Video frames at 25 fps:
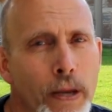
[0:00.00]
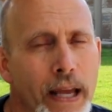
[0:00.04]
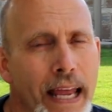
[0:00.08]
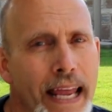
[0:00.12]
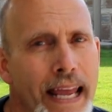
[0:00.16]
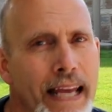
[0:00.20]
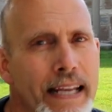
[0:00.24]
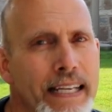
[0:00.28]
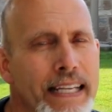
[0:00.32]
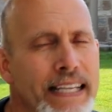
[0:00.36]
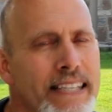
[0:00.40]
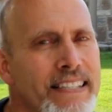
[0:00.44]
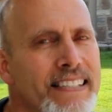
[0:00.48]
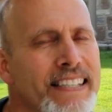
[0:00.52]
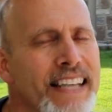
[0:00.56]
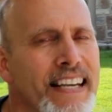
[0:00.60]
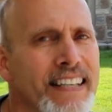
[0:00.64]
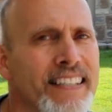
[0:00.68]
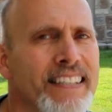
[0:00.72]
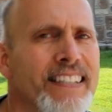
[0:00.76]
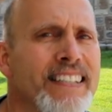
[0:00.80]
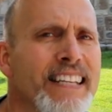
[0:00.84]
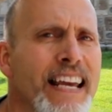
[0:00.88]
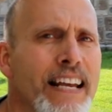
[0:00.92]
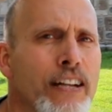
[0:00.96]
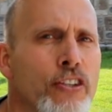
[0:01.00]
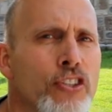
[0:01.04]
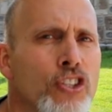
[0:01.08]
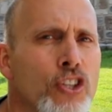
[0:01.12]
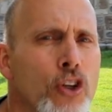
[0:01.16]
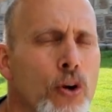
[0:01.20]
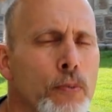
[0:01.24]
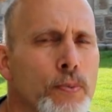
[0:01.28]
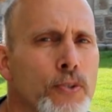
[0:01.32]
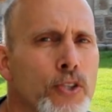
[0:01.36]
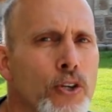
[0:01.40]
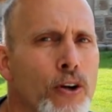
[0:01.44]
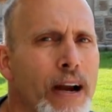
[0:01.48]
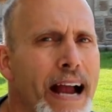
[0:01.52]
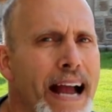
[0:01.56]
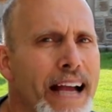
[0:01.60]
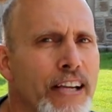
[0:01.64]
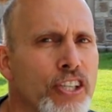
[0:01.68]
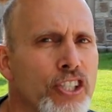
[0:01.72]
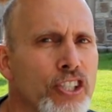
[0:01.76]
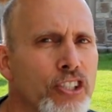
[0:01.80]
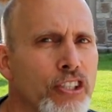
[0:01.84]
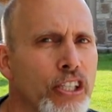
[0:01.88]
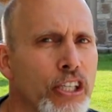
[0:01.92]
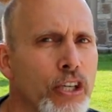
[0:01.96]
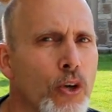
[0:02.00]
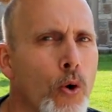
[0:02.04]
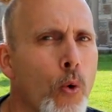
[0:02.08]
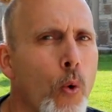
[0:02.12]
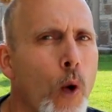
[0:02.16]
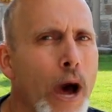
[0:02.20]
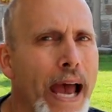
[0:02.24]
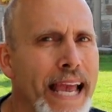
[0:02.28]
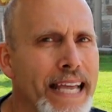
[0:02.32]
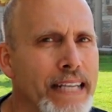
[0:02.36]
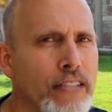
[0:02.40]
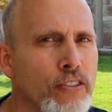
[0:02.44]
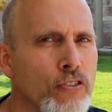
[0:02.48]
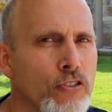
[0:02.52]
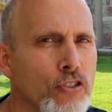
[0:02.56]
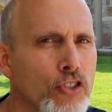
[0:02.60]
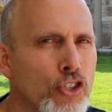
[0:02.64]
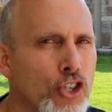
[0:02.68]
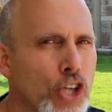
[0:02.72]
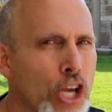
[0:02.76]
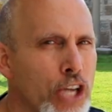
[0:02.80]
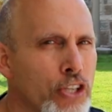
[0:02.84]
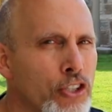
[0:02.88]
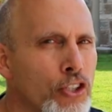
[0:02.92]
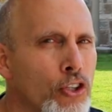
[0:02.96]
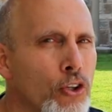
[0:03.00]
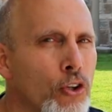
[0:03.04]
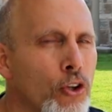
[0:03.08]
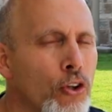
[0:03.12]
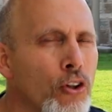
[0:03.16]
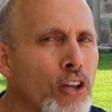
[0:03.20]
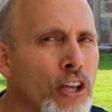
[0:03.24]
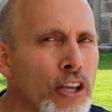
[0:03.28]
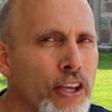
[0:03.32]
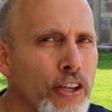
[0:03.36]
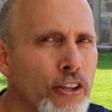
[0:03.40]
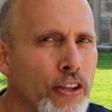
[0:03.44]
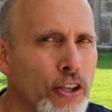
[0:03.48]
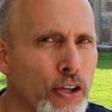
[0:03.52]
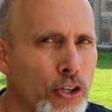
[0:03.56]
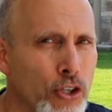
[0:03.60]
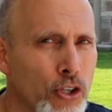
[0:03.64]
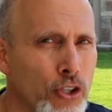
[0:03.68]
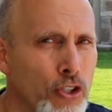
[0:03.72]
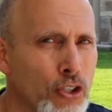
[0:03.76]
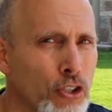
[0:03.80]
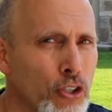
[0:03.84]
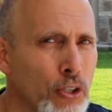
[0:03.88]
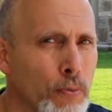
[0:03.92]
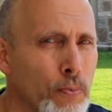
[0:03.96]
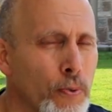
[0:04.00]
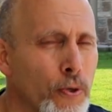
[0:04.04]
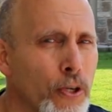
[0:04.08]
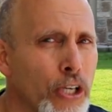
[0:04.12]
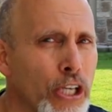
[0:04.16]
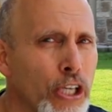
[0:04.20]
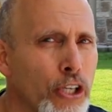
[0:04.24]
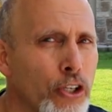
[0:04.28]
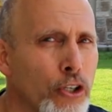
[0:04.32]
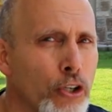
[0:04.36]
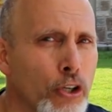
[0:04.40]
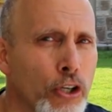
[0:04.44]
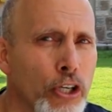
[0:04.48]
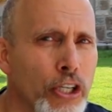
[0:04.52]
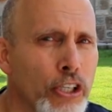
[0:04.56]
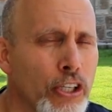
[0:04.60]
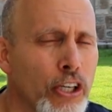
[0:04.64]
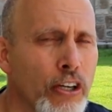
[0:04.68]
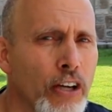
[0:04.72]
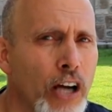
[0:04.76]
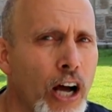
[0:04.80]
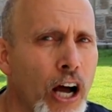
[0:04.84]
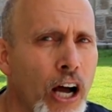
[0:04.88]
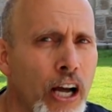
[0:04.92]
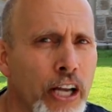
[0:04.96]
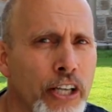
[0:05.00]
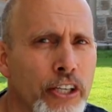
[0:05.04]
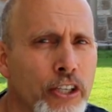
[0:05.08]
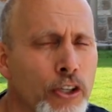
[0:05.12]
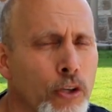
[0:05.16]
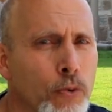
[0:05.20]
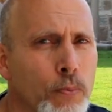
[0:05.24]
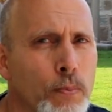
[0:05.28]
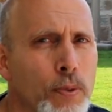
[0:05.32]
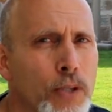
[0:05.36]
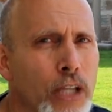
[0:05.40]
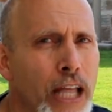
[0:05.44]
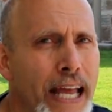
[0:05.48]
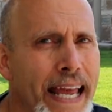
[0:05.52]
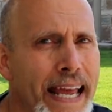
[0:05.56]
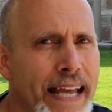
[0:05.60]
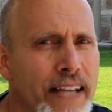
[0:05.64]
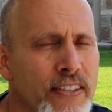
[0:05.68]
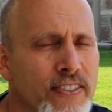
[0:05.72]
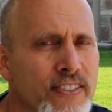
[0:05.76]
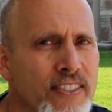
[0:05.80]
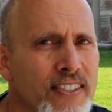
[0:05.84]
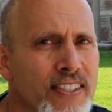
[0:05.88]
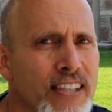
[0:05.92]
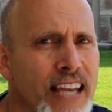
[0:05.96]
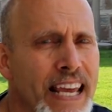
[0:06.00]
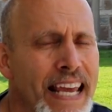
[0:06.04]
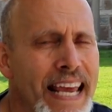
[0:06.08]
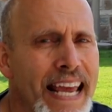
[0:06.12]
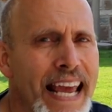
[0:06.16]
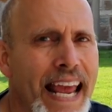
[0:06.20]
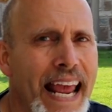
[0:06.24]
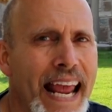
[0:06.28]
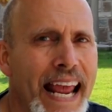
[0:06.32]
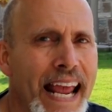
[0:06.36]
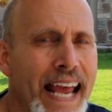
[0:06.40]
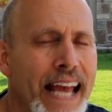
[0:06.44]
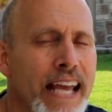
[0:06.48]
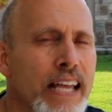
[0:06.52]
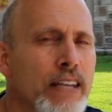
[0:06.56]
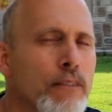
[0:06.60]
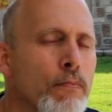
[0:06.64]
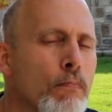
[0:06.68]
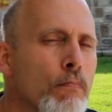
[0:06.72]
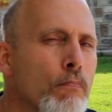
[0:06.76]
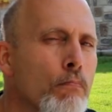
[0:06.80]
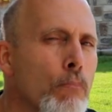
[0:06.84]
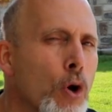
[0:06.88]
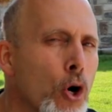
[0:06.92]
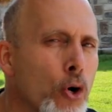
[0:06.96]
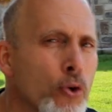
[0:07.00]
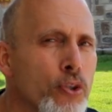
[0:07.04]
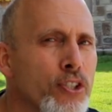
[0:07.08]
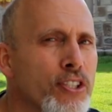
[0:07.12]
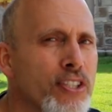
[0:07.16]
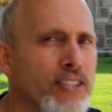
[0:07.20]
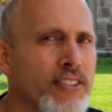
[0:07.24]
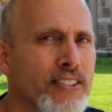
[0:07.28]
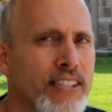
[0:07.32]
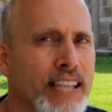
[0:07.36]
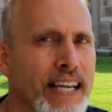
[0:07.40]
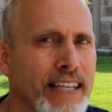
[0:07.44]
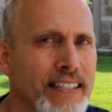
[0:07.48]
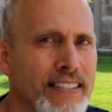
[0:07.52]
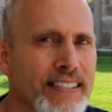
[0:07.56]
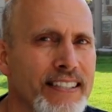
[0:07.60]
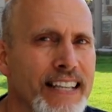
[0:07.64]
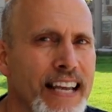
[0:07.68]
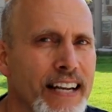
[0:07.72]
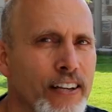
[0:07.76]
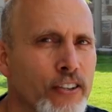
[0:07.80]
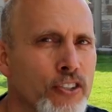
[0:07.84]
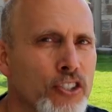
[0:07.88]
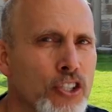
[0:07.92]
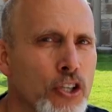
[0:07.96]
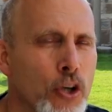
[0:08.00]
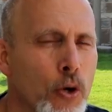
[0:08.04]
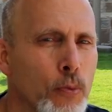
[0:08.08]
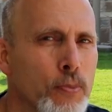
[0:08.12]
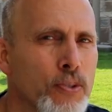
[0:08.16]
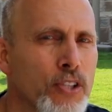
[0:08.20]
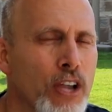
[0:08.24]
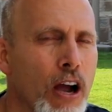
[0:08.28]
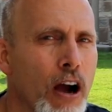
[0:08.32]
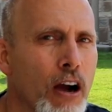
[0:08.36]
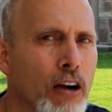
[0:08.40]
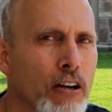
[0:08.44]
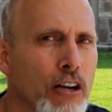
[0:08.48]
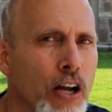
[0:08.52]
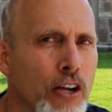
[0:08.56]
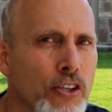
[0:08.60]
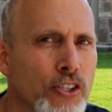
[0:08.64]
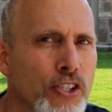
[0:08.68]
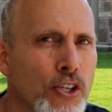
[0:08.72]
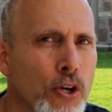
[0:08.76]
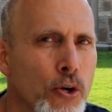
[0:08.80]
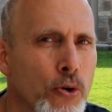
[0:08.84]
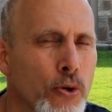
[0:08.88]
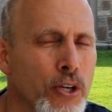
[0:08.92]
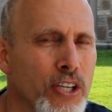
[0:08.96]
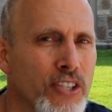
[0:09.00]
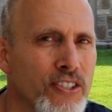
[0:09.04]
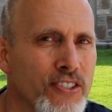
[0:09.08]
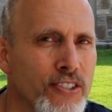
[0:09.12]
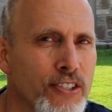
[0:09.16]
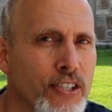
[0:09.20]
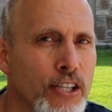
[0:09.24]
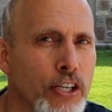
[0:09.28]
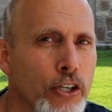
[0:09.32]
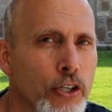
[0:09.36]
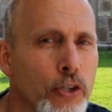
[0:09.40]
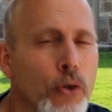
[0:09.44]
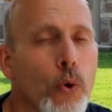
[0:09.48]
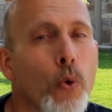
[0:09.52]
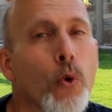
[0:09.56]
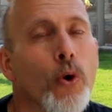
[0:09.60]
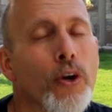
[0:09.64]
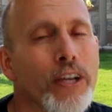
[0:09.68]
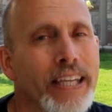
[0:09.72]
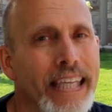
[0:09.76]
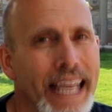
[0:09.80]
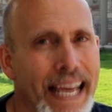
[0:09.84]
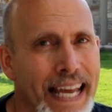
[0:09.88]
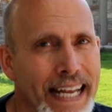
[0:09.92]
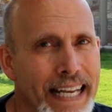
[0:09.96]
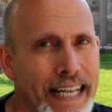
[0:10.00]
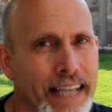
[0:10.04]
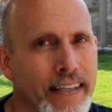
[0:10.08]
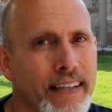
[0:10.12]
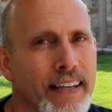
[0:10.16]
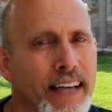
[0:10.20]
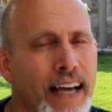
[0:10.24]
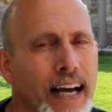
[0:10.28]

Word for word: And insecticidal soaps are actually quite gentle. They're usually pretty good on your plants. And most insecticidal soaps are also considered organic.